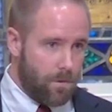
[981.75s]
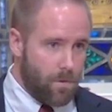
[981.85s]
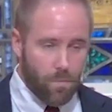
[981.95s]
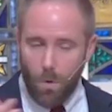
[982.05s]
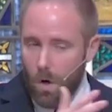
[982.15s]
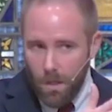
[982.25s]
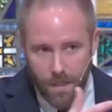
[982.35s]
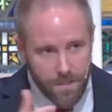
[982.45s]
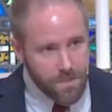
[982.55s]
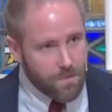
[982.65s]
through all
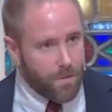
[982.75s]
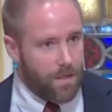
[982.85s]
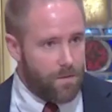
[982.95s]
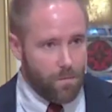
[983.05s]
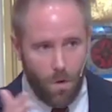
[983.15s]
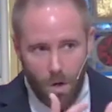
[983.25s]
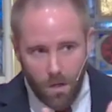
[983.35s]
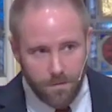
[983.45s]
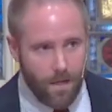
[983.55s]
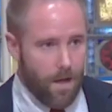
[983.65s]
history, through all
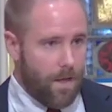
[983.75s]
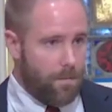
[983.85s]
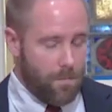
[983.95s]
time,